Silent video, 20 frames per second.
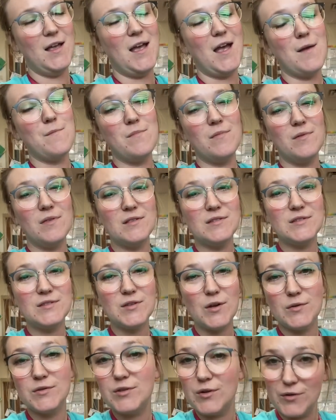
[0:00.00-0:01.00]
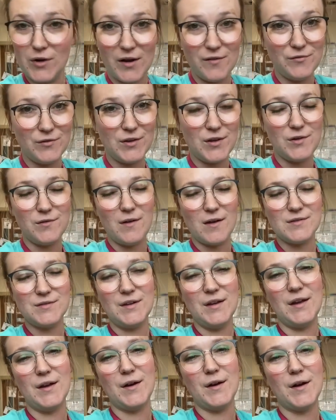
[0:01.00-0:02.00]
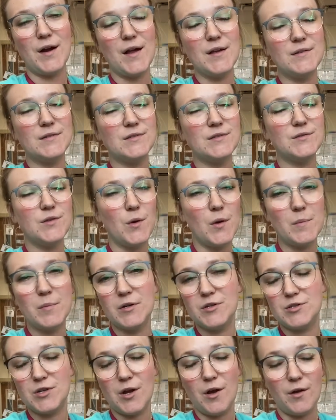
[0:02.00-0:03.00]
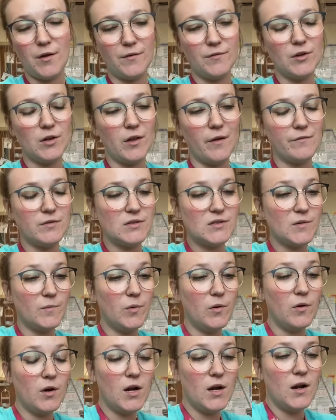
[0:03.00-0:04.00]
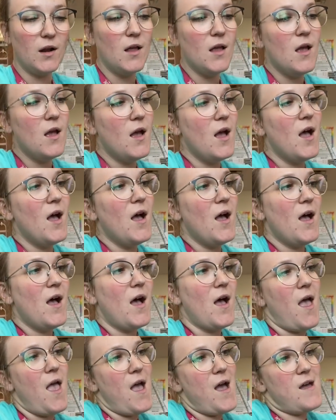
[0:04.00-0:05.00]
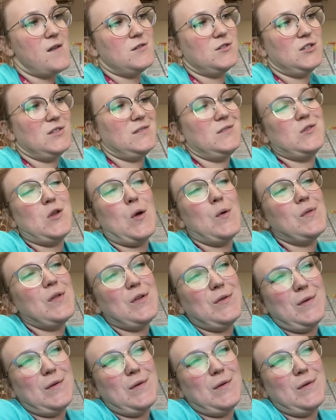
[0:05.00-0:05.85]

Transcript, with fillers: I'm so, so grateful that you guys are here. I so appreciate all of your love and support. And just know that you